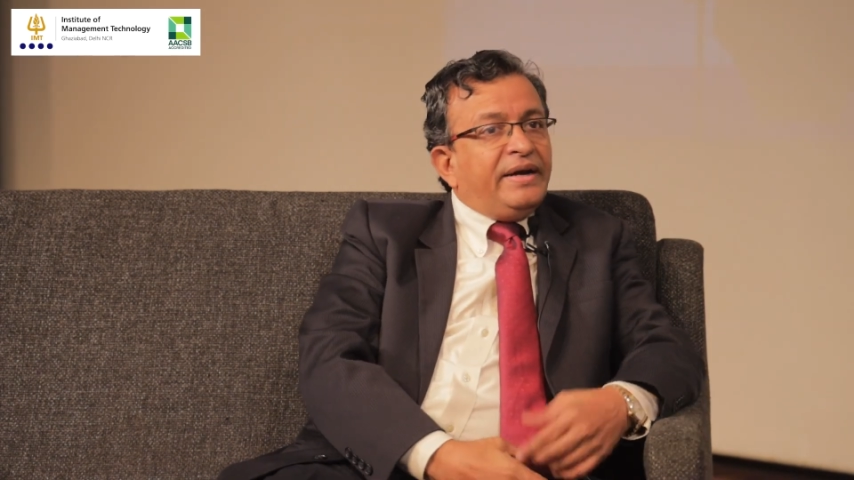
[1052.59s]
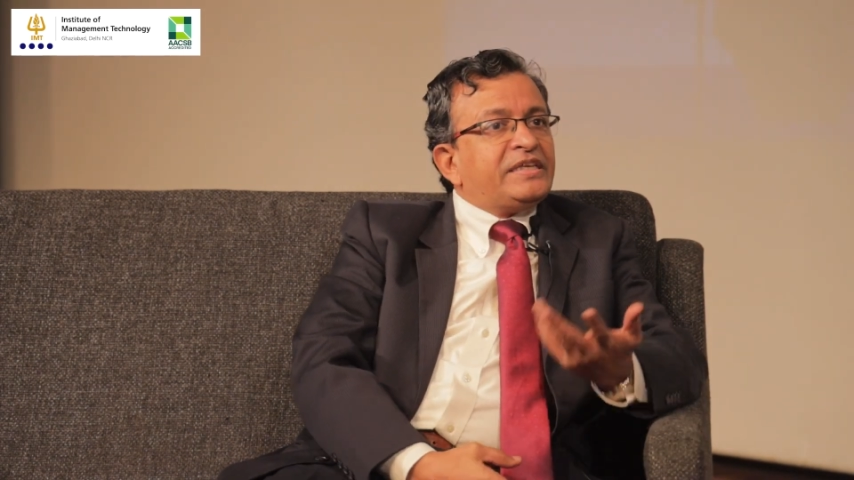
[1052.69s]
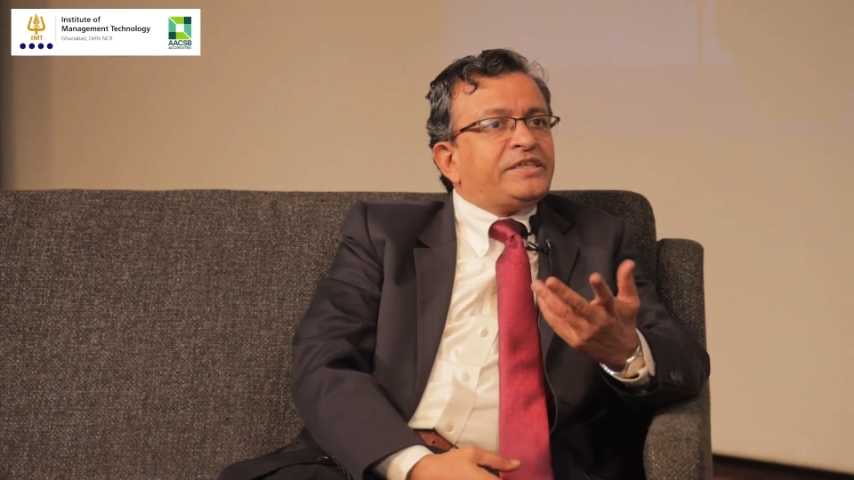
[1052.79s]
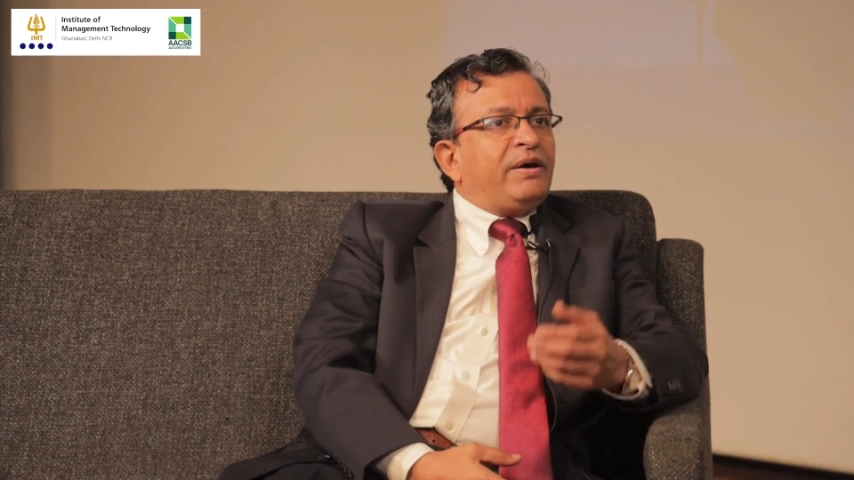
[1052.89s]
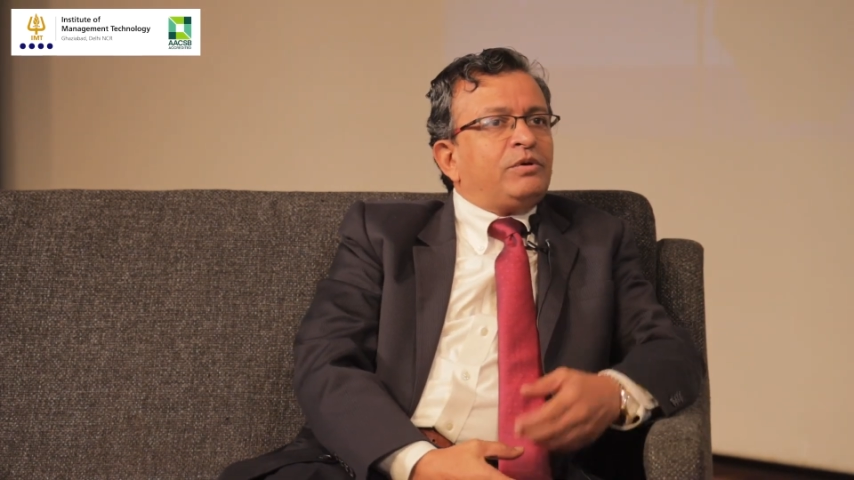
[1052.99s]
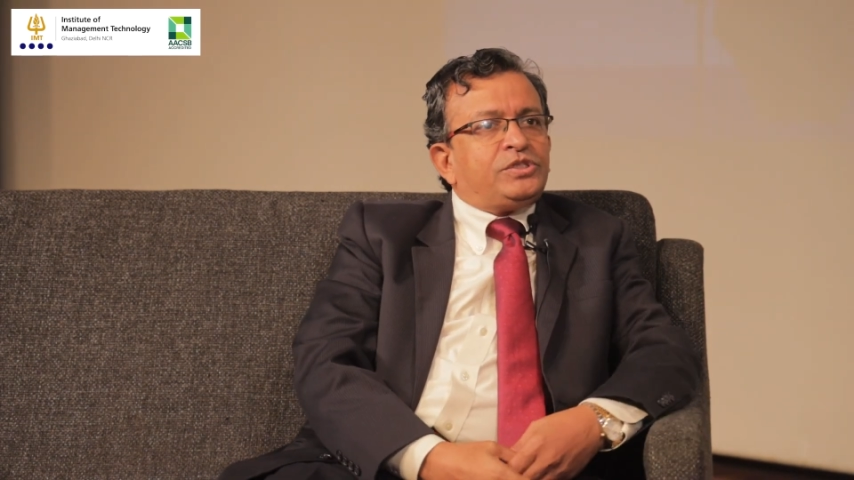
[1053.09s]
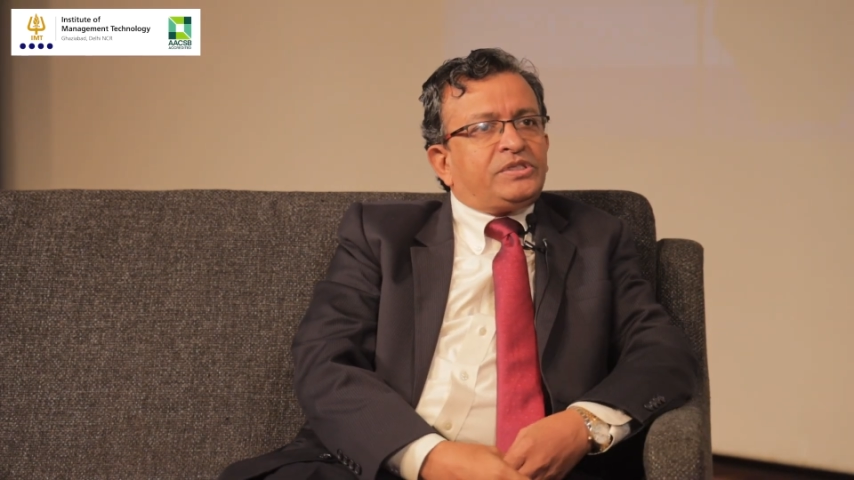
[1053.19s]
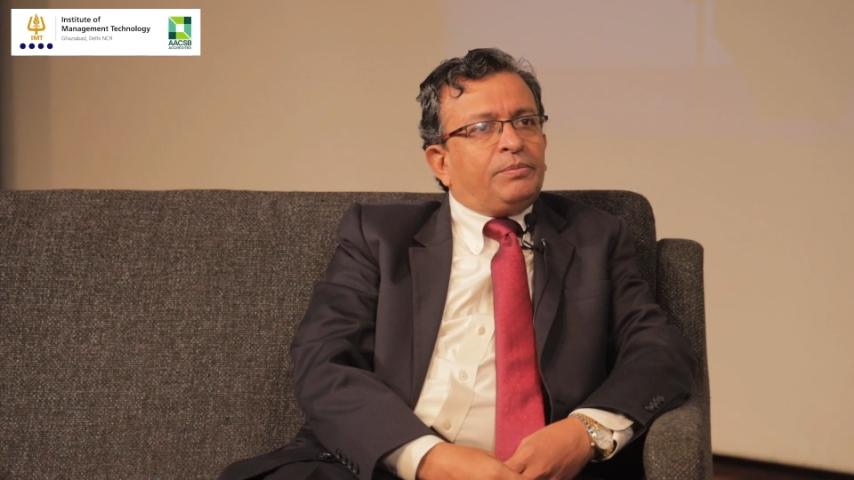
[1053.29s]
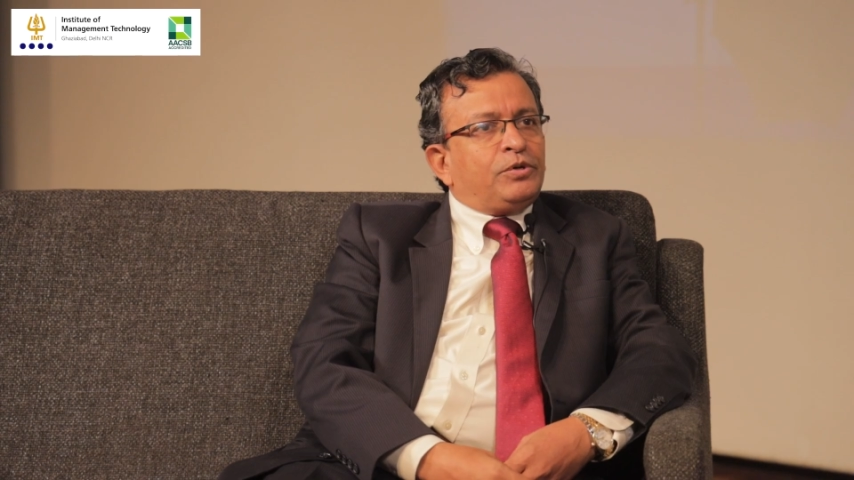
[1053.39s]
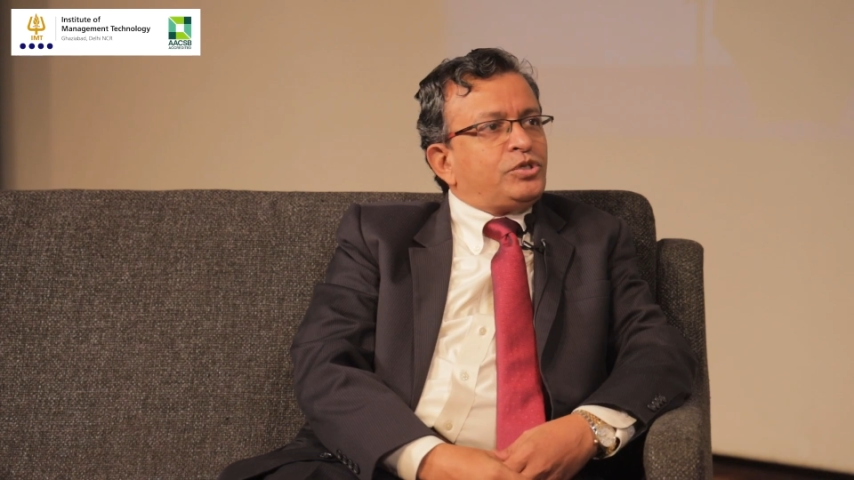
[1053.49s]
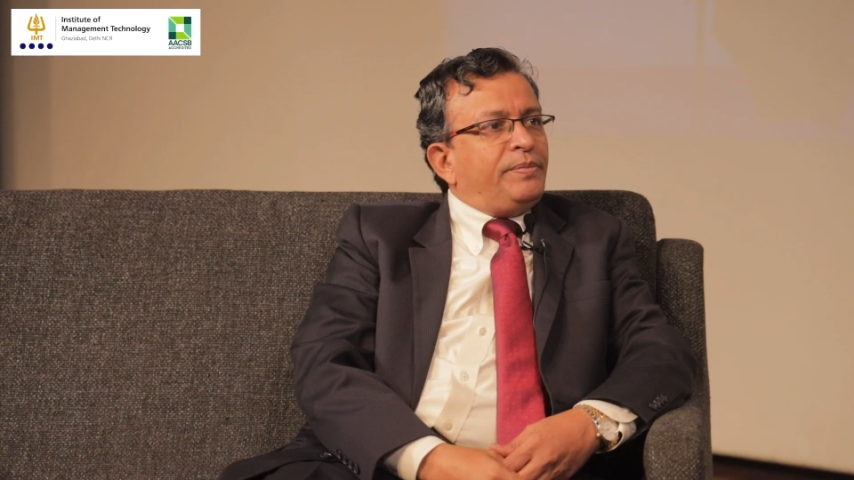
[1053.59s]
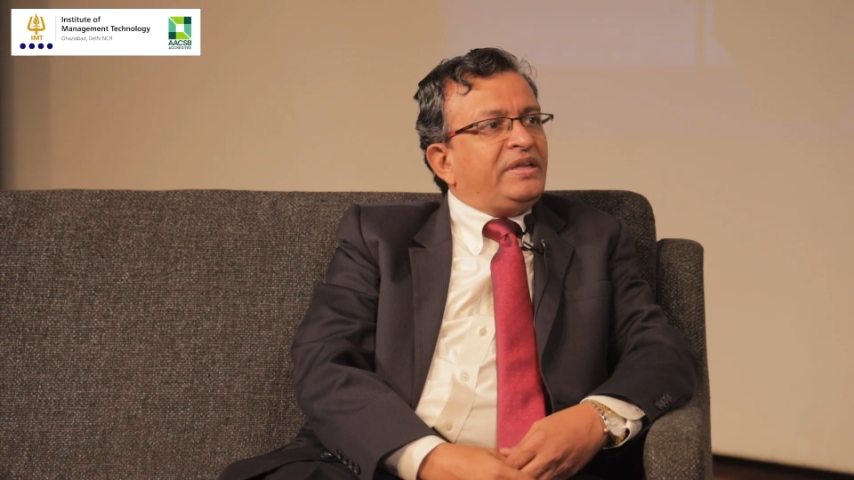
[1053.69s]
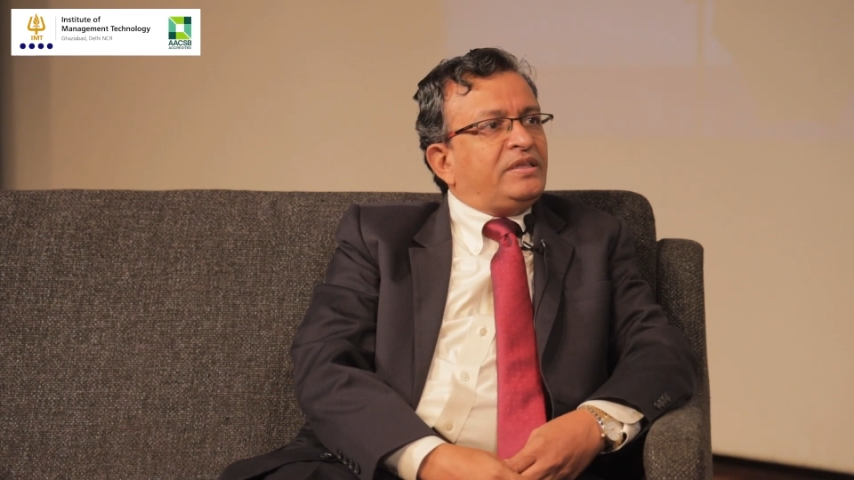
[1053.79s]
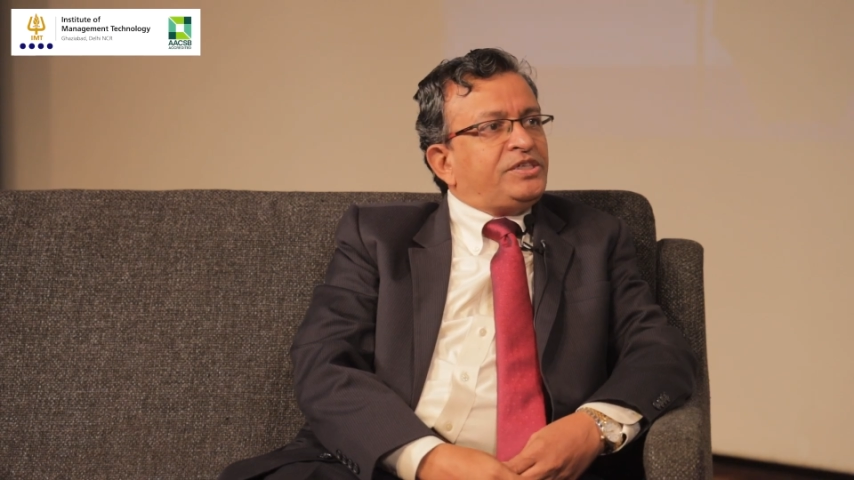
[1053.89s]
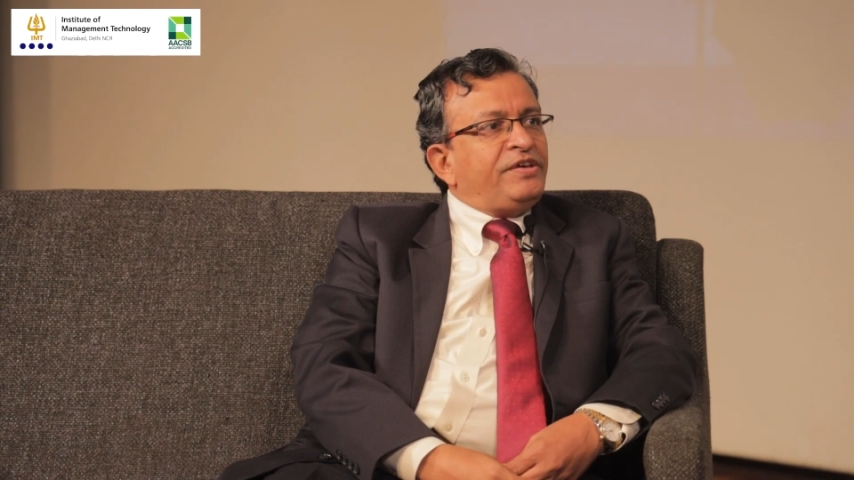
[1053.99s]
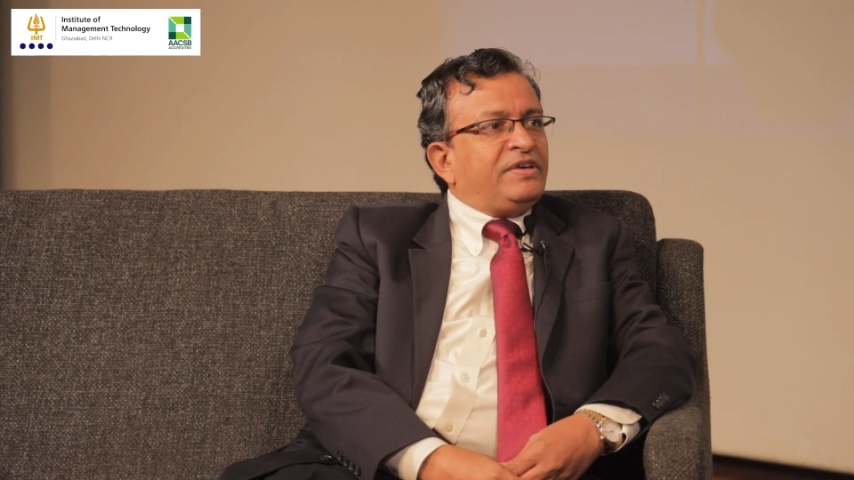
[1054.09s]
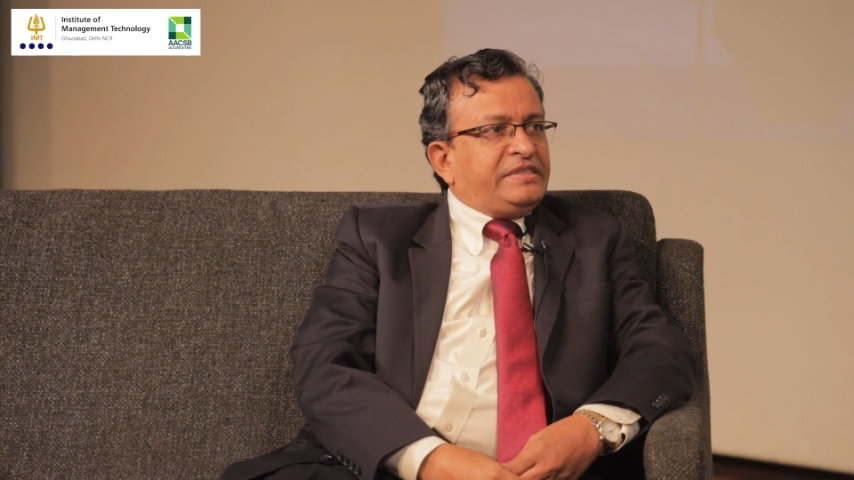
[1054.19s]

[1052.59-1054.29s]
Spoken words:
Next day, I was supposed to meet the chief